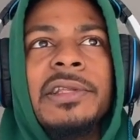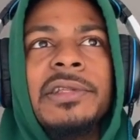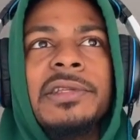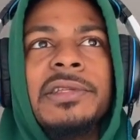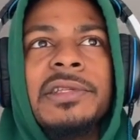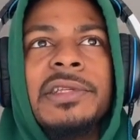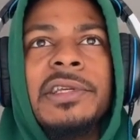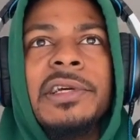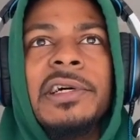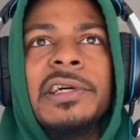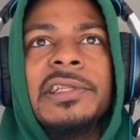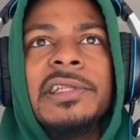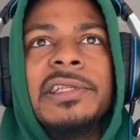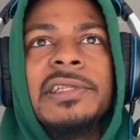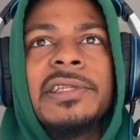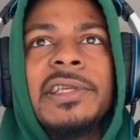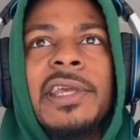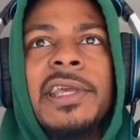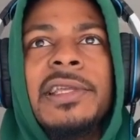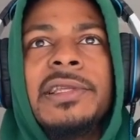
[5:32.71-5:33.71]
You see all these
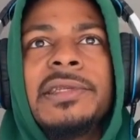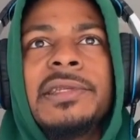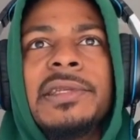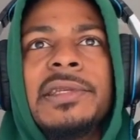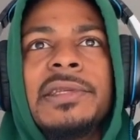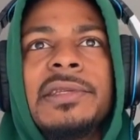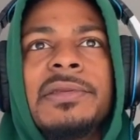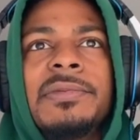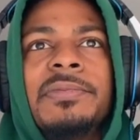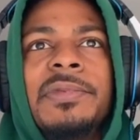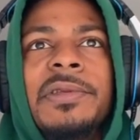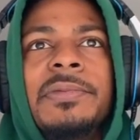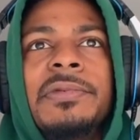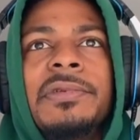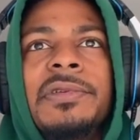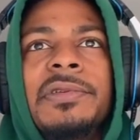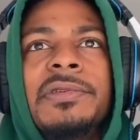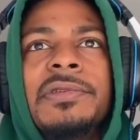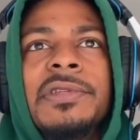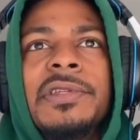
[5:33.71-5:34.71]
cases, people
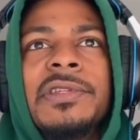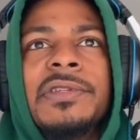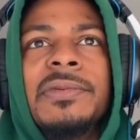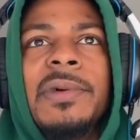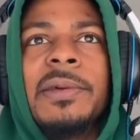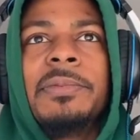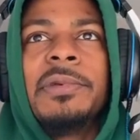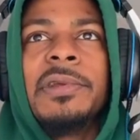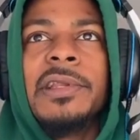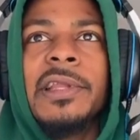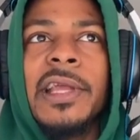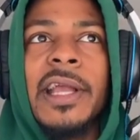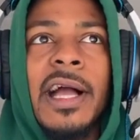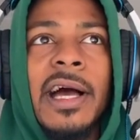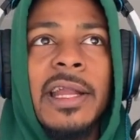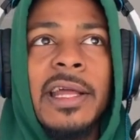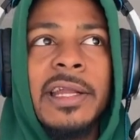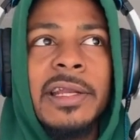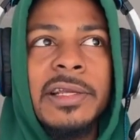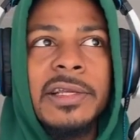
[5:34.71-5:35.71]
use this weapon, they
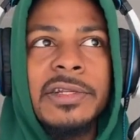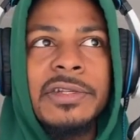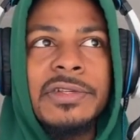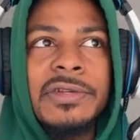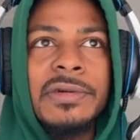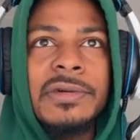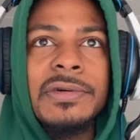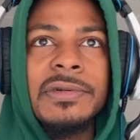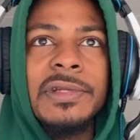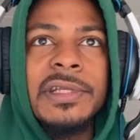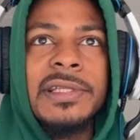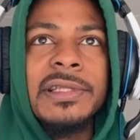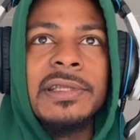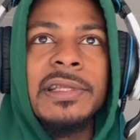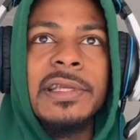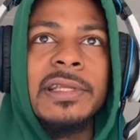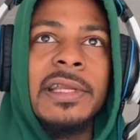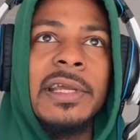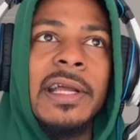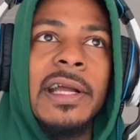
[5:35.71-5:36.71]
got out of control, this
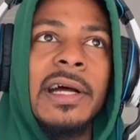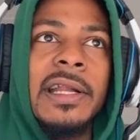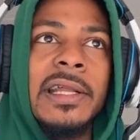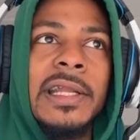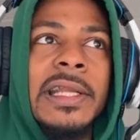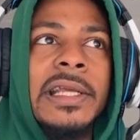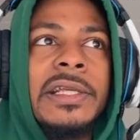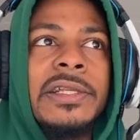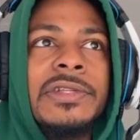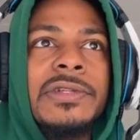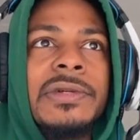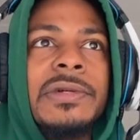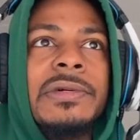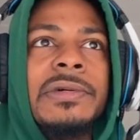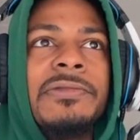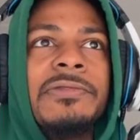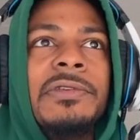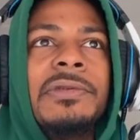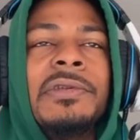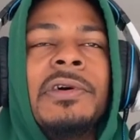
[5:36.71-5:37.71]
thing, they got out of control.
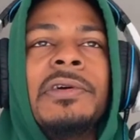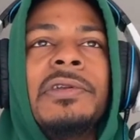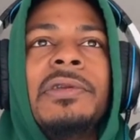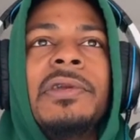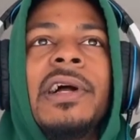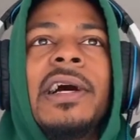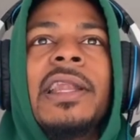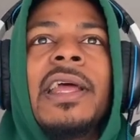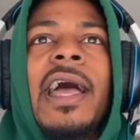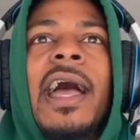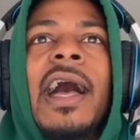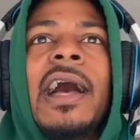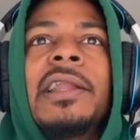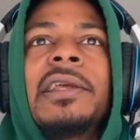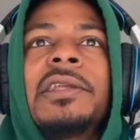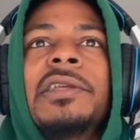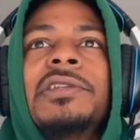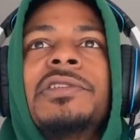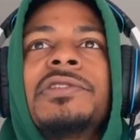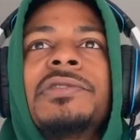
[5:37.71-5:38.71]
If you know you got an out
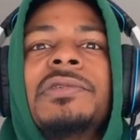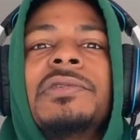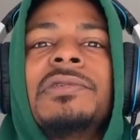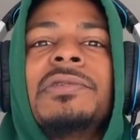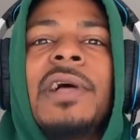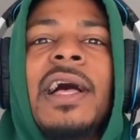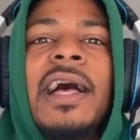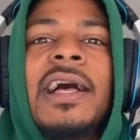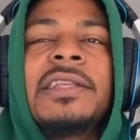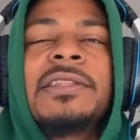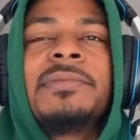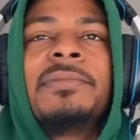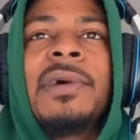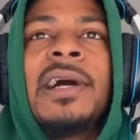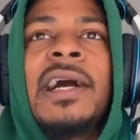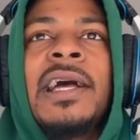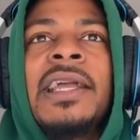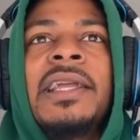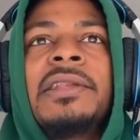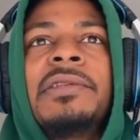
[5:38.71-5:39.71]
of control ass
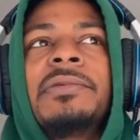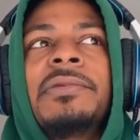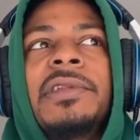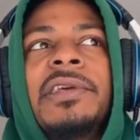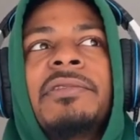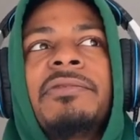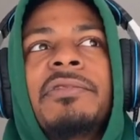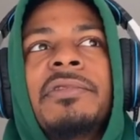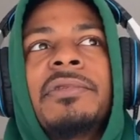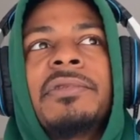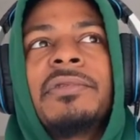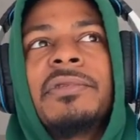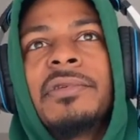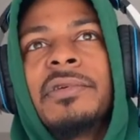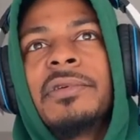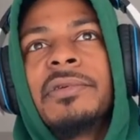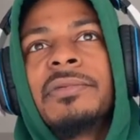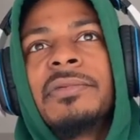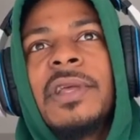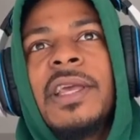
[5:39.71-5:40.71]
mind or whatever,
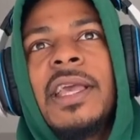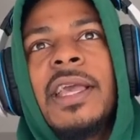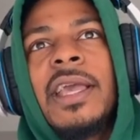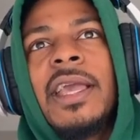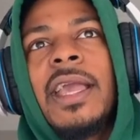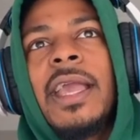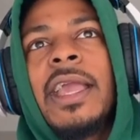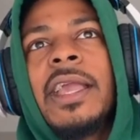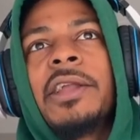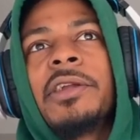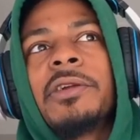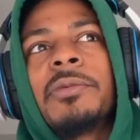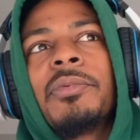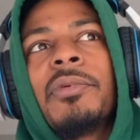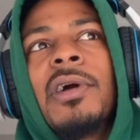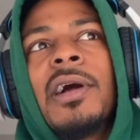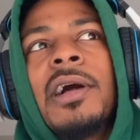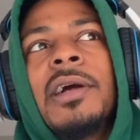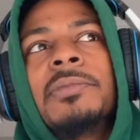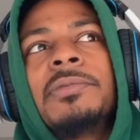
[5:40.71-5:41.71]
or anger
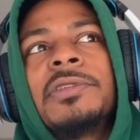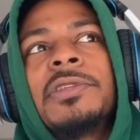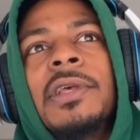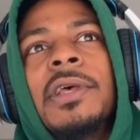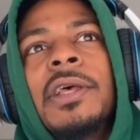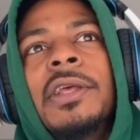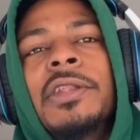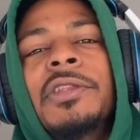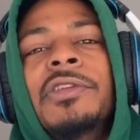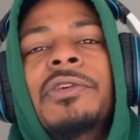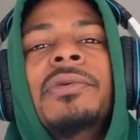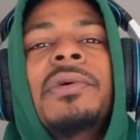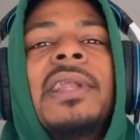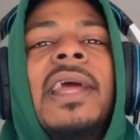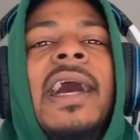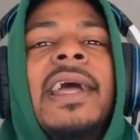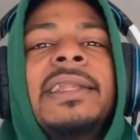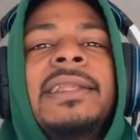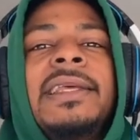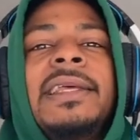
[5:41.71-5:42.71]
problems, do what
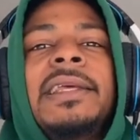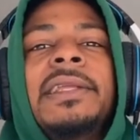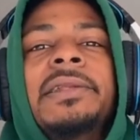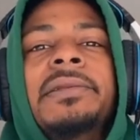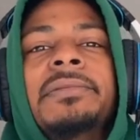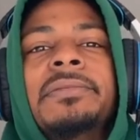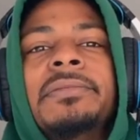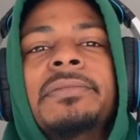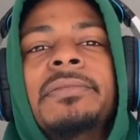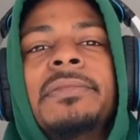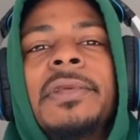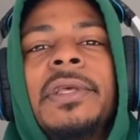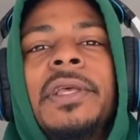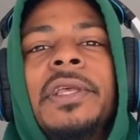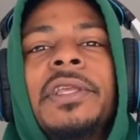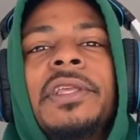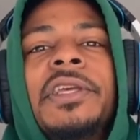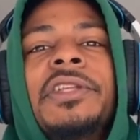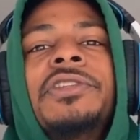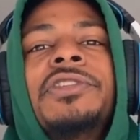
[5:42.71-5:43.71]
I did.
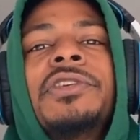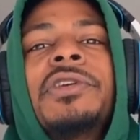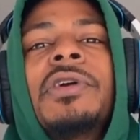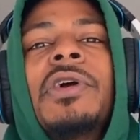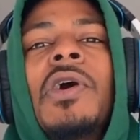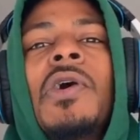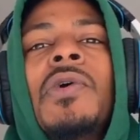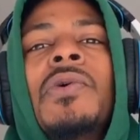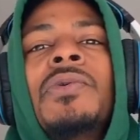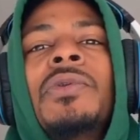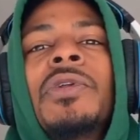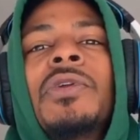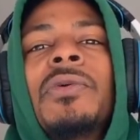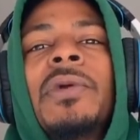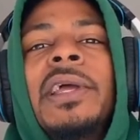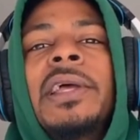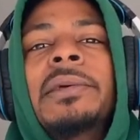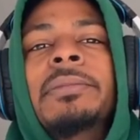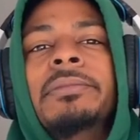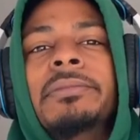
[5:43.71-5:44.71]
Get your own
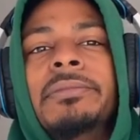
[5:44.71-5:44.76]
crib.